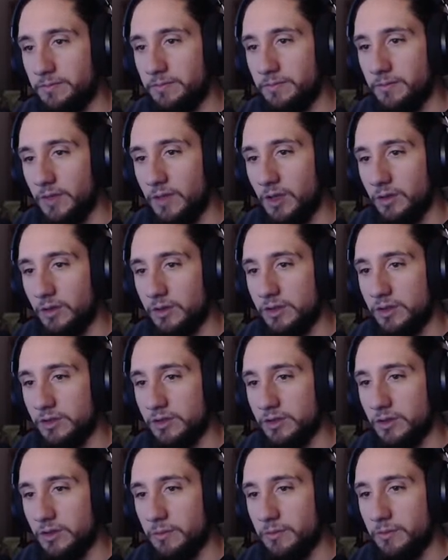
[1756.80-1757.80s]
Oh, this is
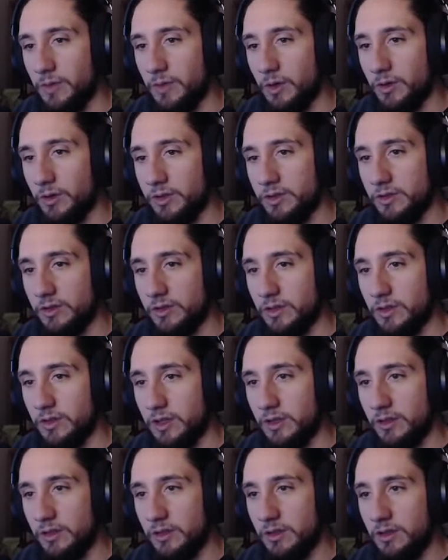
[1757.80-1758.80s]
the, no, this is the
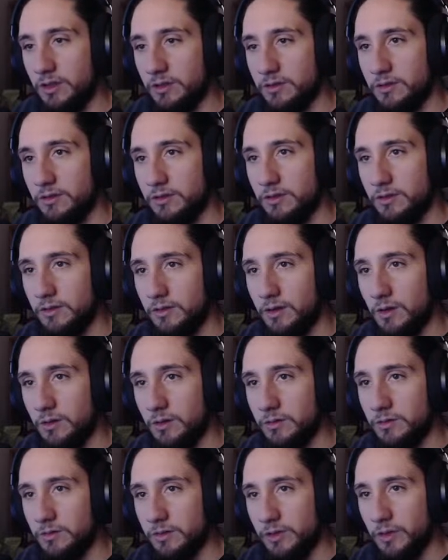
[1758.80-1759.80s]
entity code.
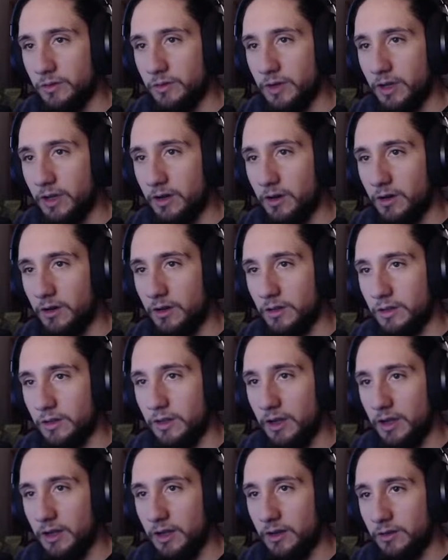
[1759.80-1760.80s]
So if I call
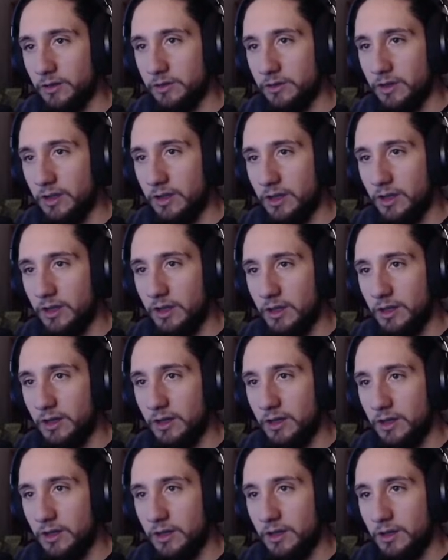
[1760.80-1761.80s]
linalg,
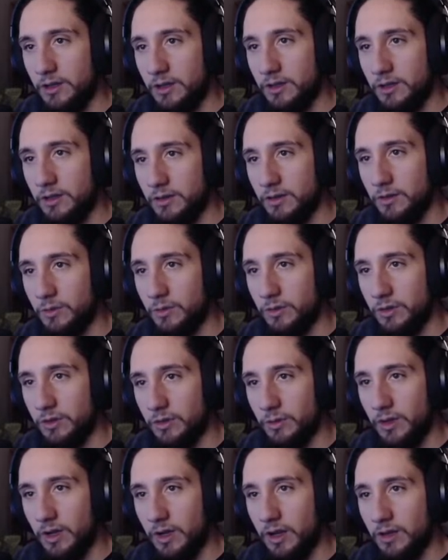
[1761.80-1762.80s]
do we
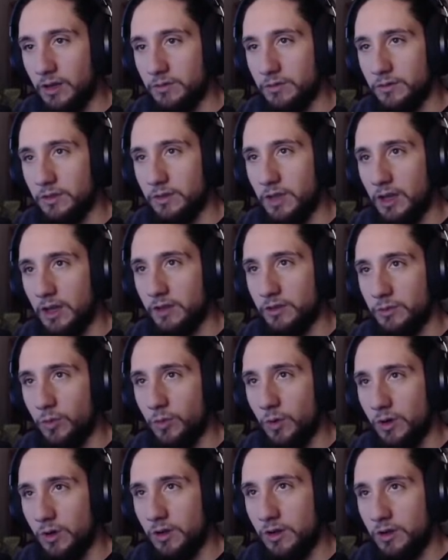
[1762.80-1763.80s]
not have linalg
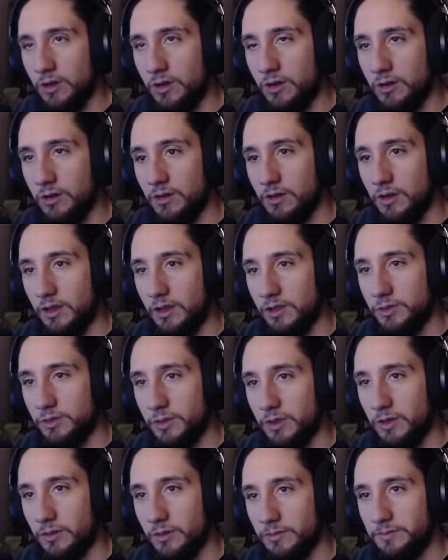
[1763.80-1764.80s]
imported in here? I guess we
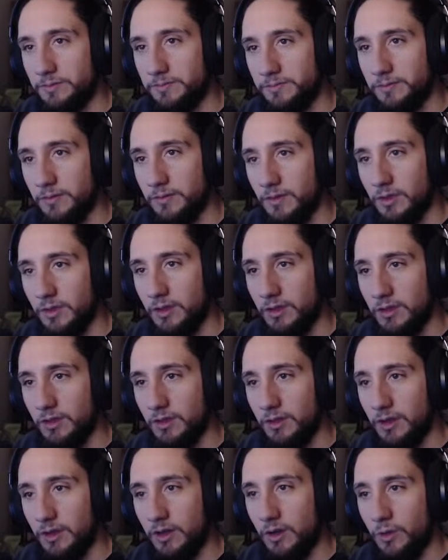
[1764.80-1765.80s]
don't.
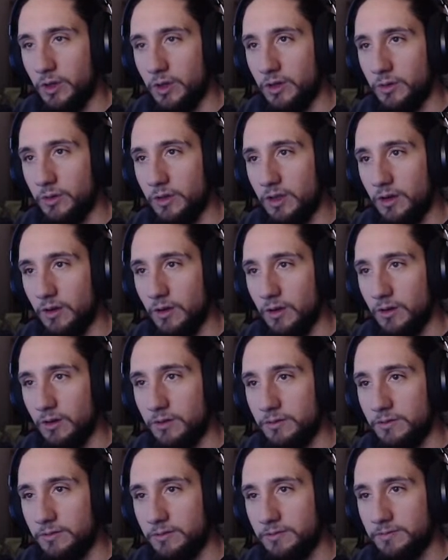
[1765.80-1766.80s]
I know we do in here.
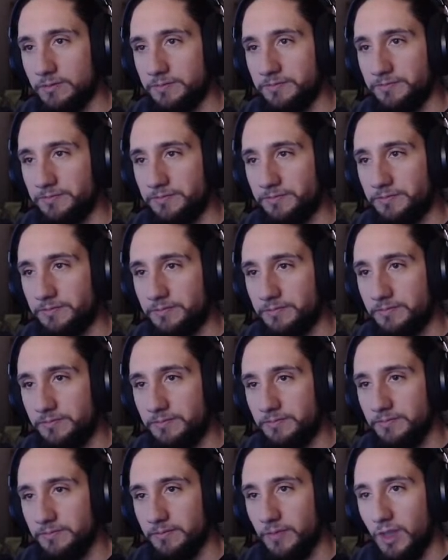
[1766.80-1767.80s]

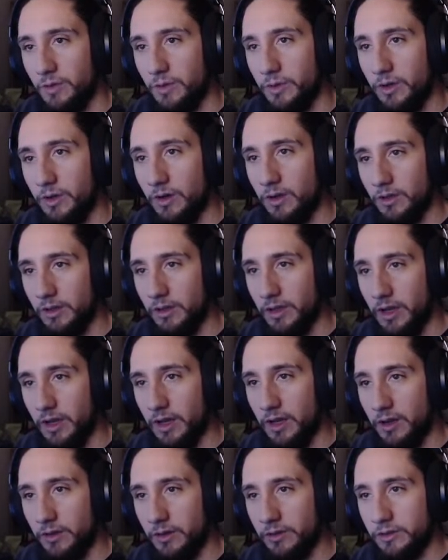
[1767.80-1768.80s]
If we call
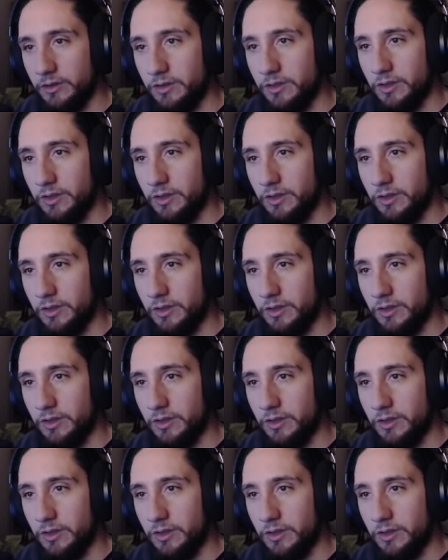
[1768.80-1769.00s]
linalg